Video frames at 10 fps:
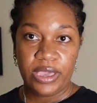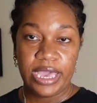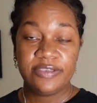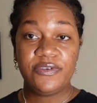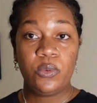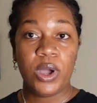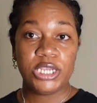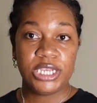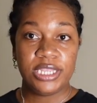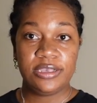guys for
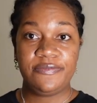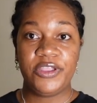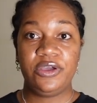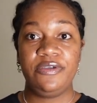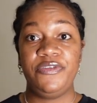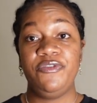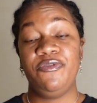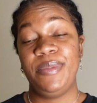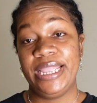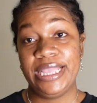watching this video. If you've
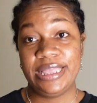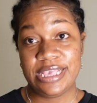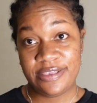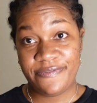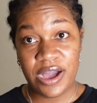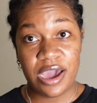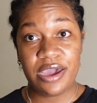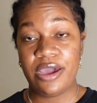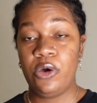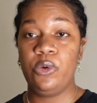made it this far,
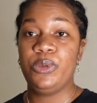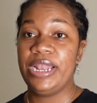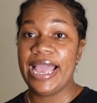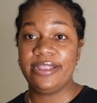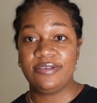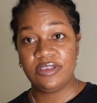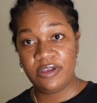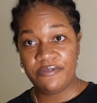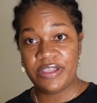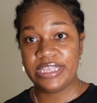I hope you like the
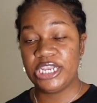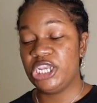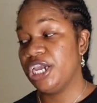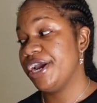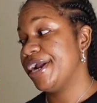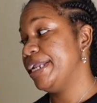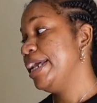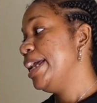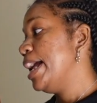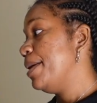stuff that I shared.
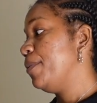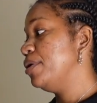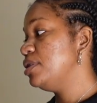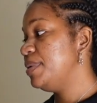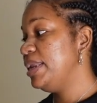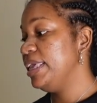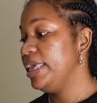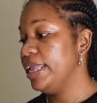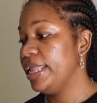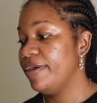I'm going to link
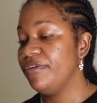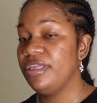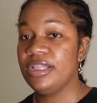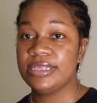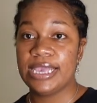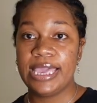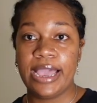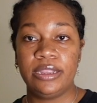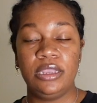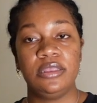in everything that I
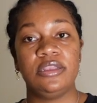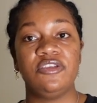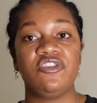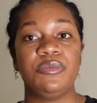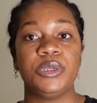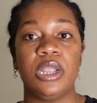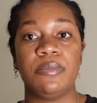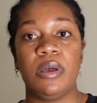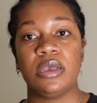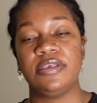can in the description
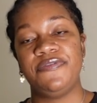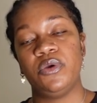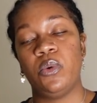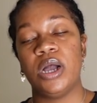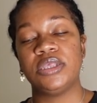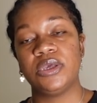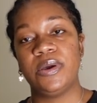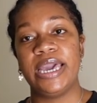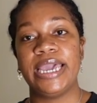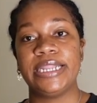box if you want to go
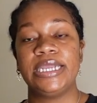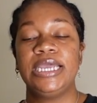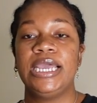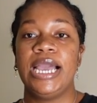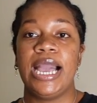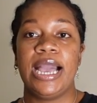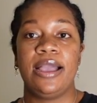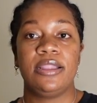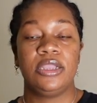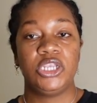ahead
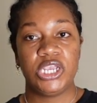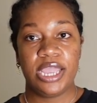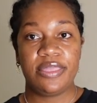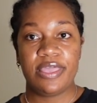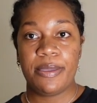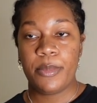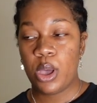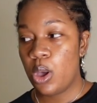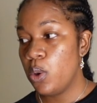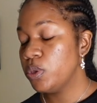and check them
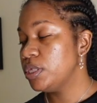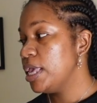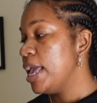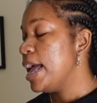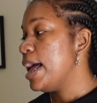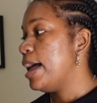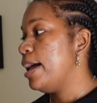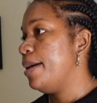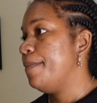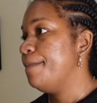out.
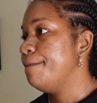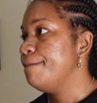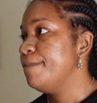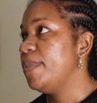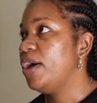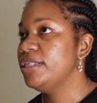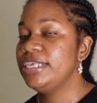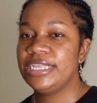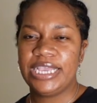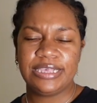
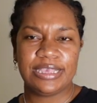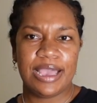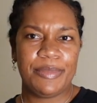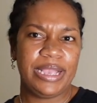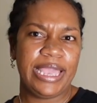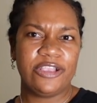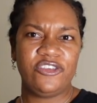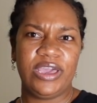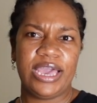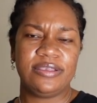Until next time, I'll catch
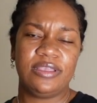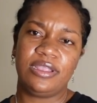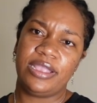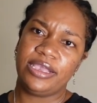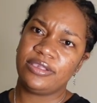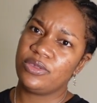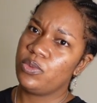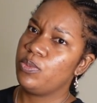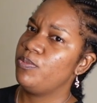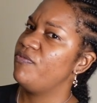you guys in the next
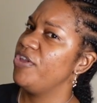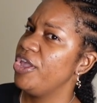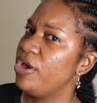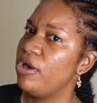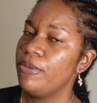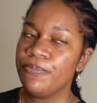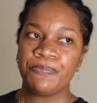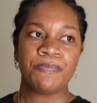video.